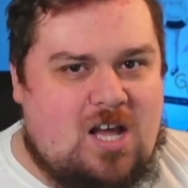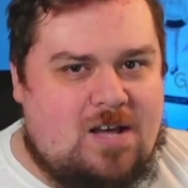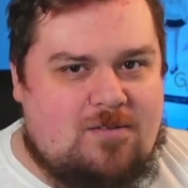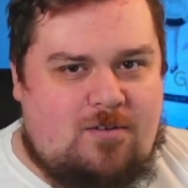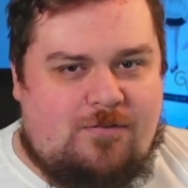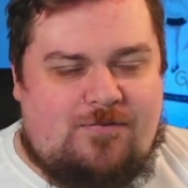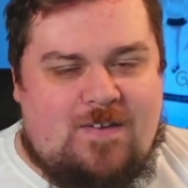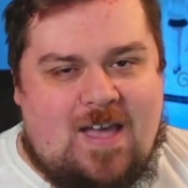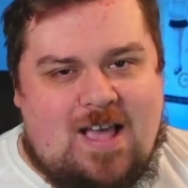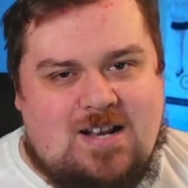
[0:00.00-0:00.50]

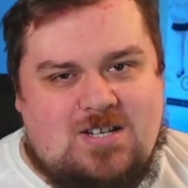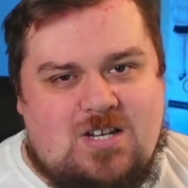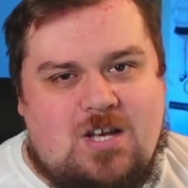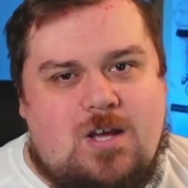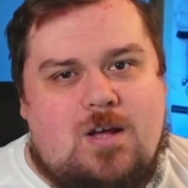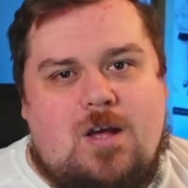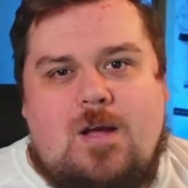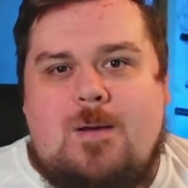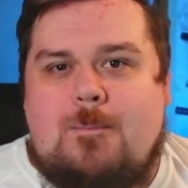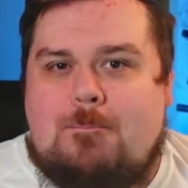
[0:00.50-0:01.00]
effect,
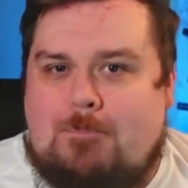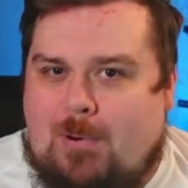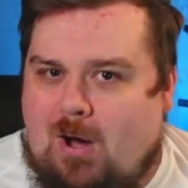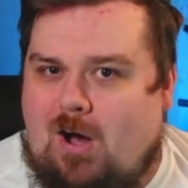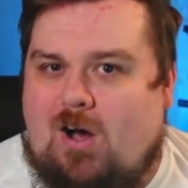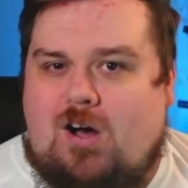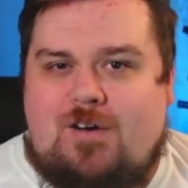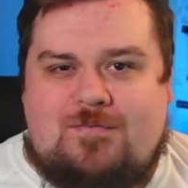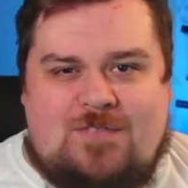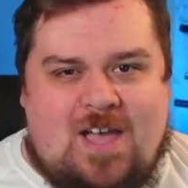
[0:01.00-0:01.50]

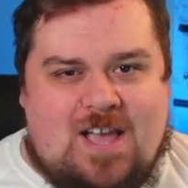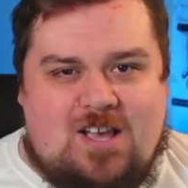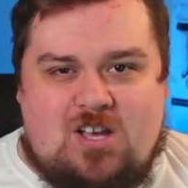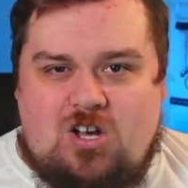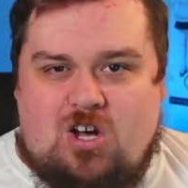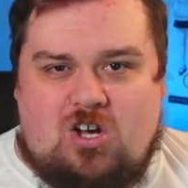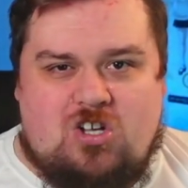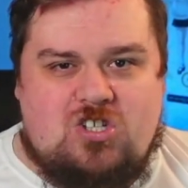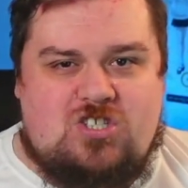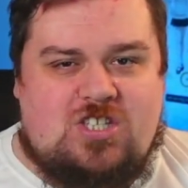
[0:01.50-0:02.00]
part of that
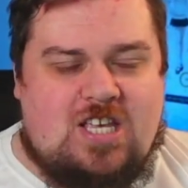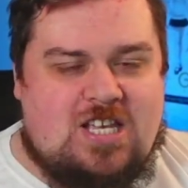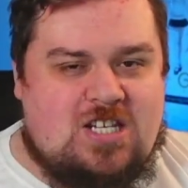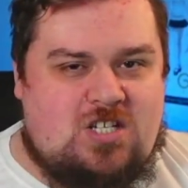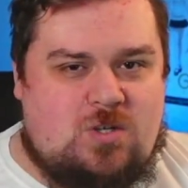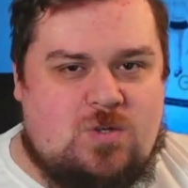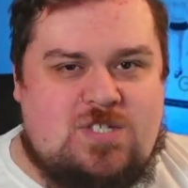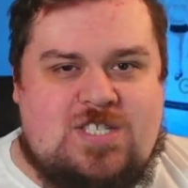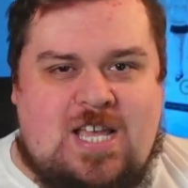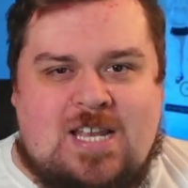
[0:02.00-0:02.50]
cost is
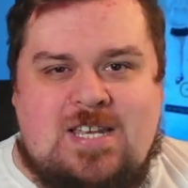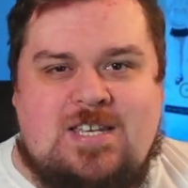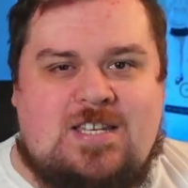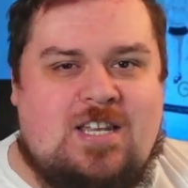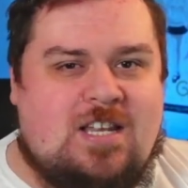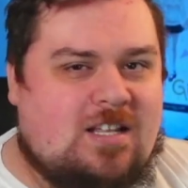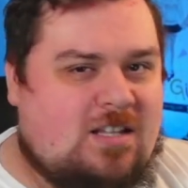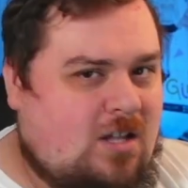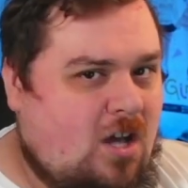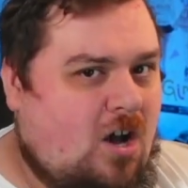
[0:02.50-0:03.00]
you send
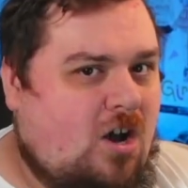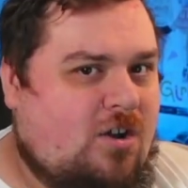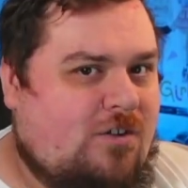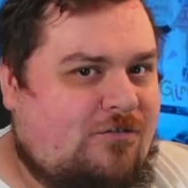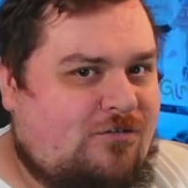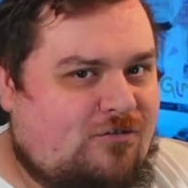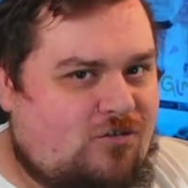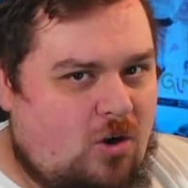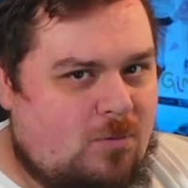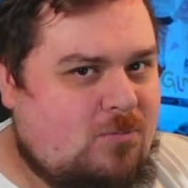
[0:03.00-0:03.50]
the card
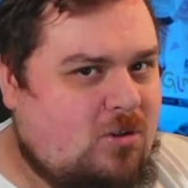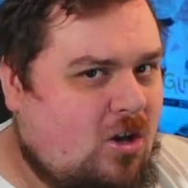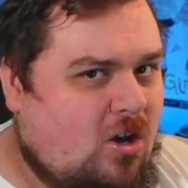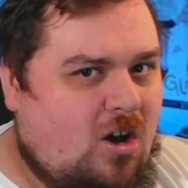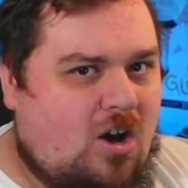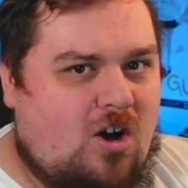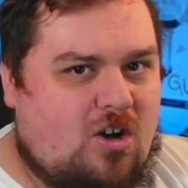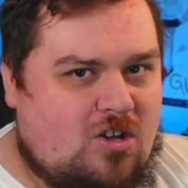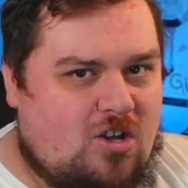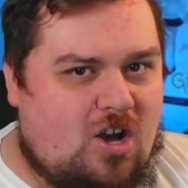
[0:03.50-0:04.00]
from your
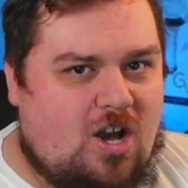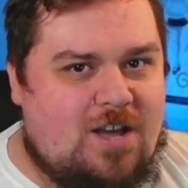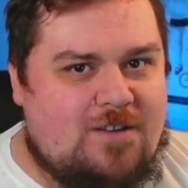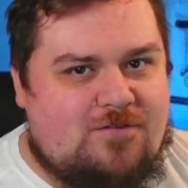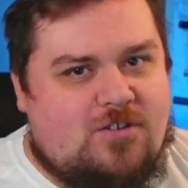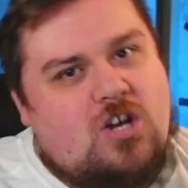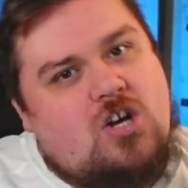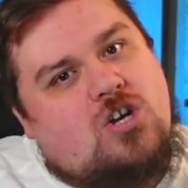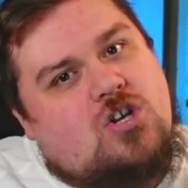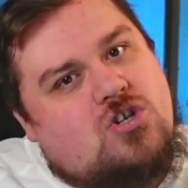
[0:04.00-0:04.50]

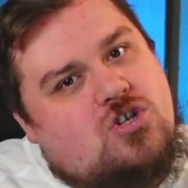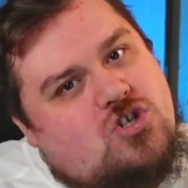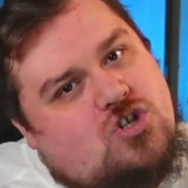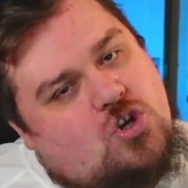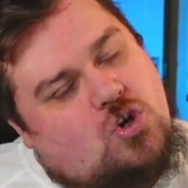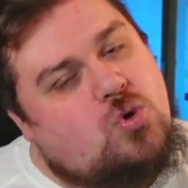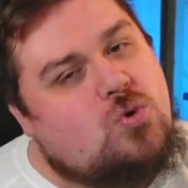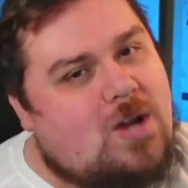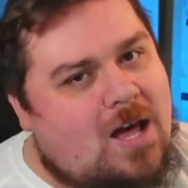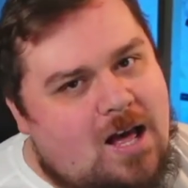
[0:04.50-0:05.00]
archive
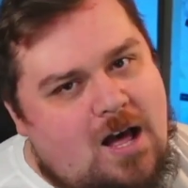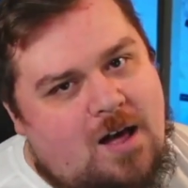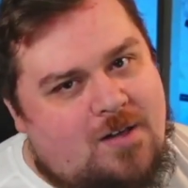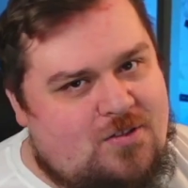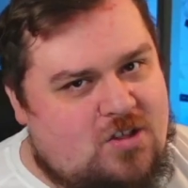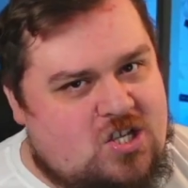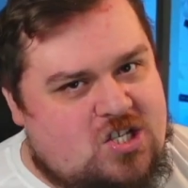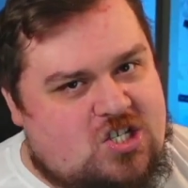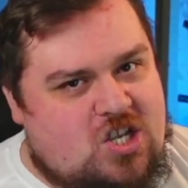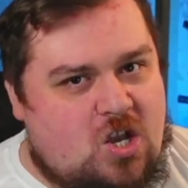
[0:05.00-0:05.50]
to that
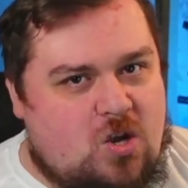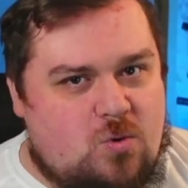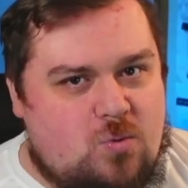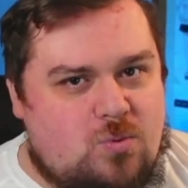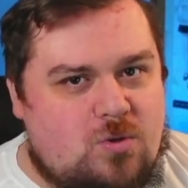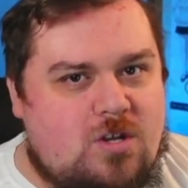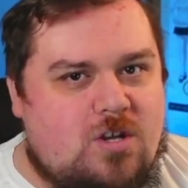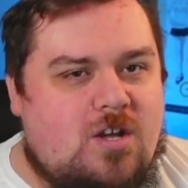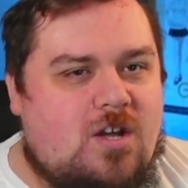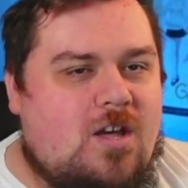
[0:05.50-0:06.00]
other
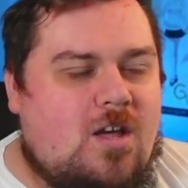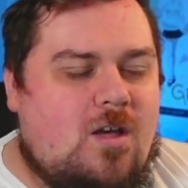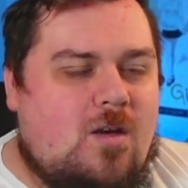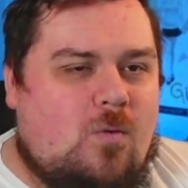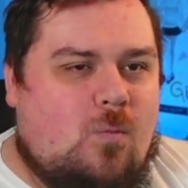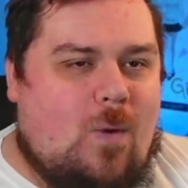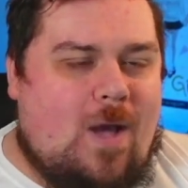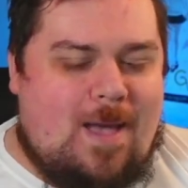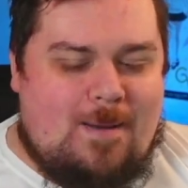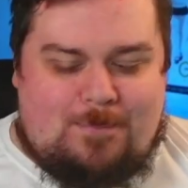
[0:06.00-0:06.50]
zone,
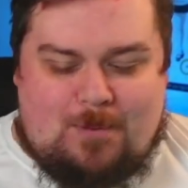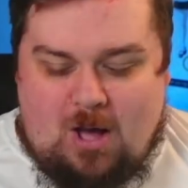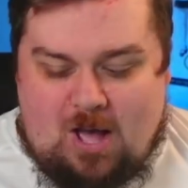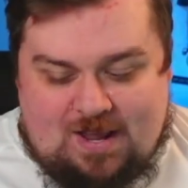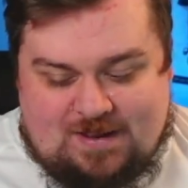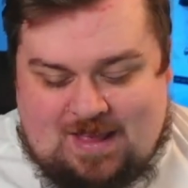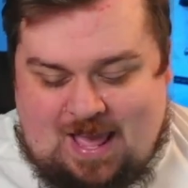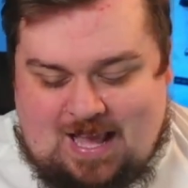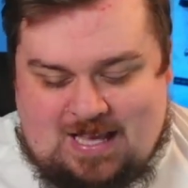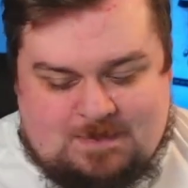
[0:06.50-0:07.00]

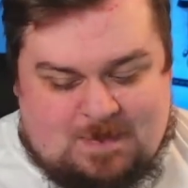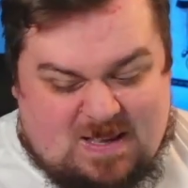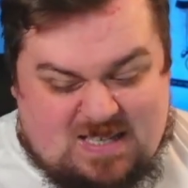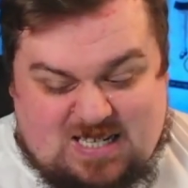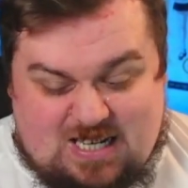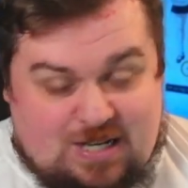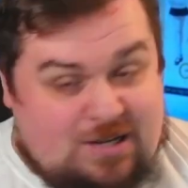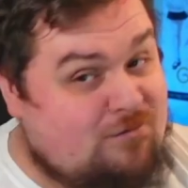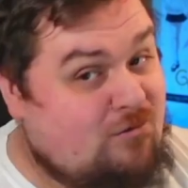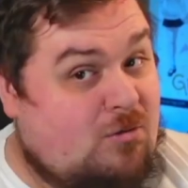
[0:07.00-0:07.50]
whereby that is
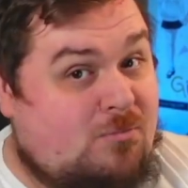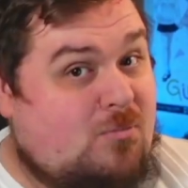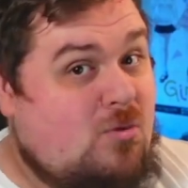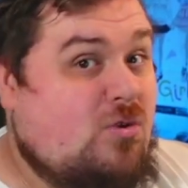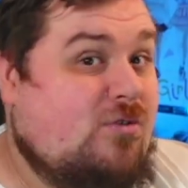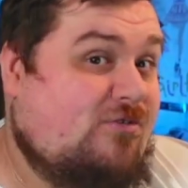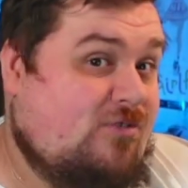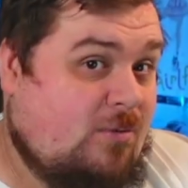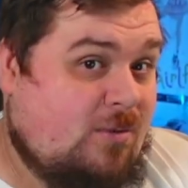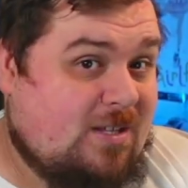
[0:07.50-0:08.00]
basically
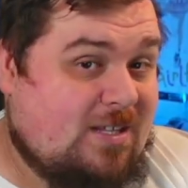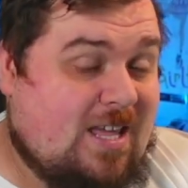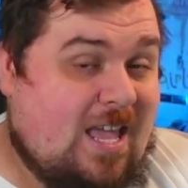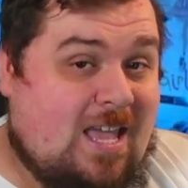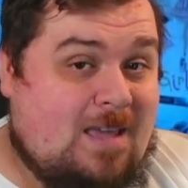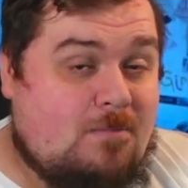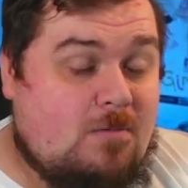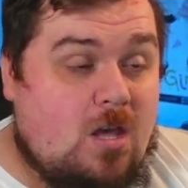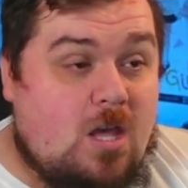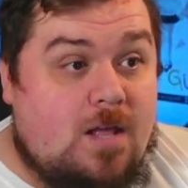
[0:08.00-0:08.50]
removed from the
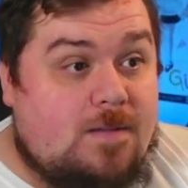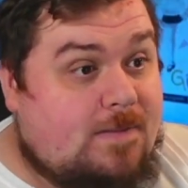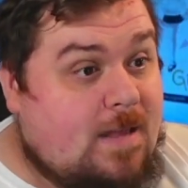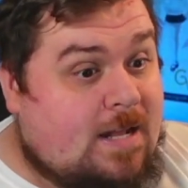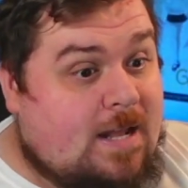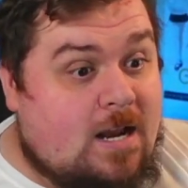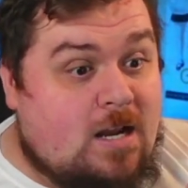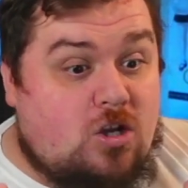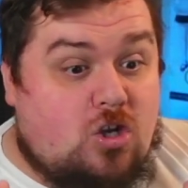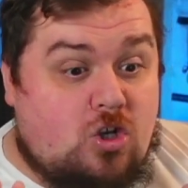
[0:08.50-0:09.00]
game. There
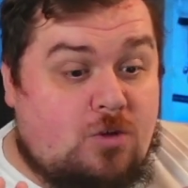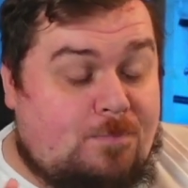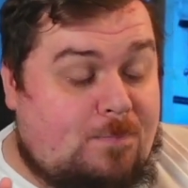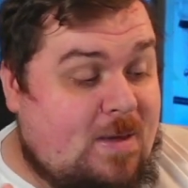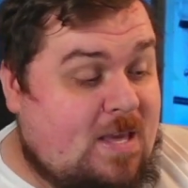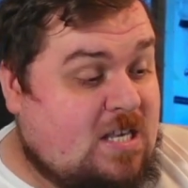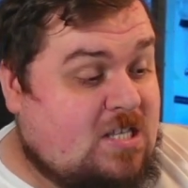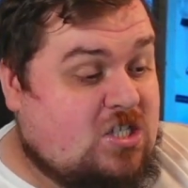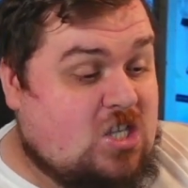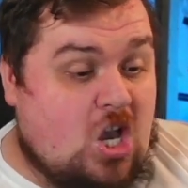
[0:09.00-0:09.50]
then could
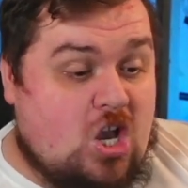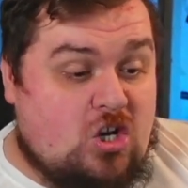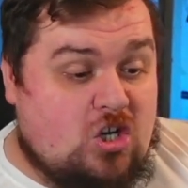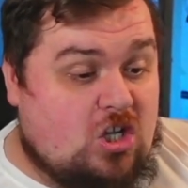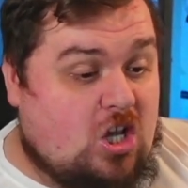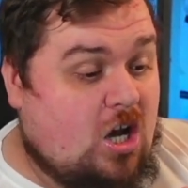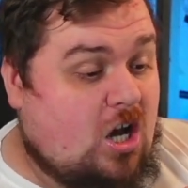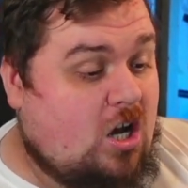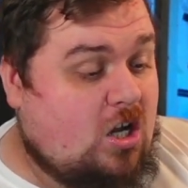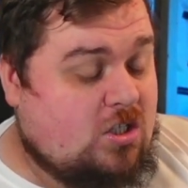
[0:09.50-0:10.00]
be certain
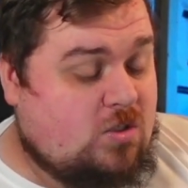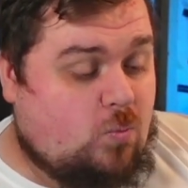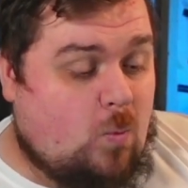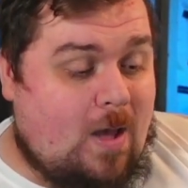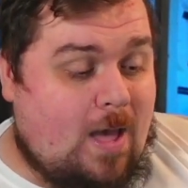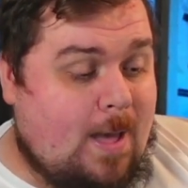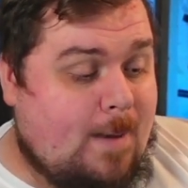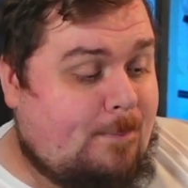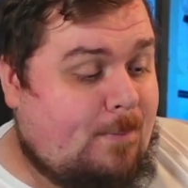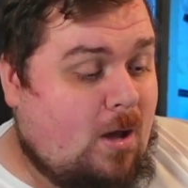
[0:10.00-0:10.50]
cards
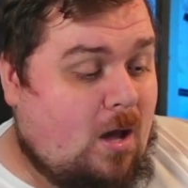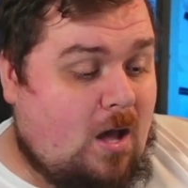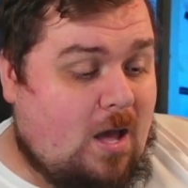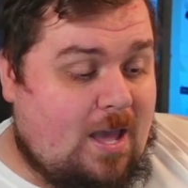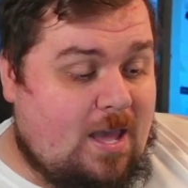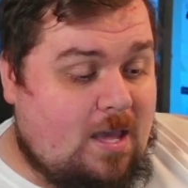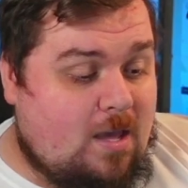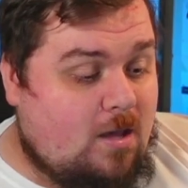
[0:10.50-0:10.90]
whereby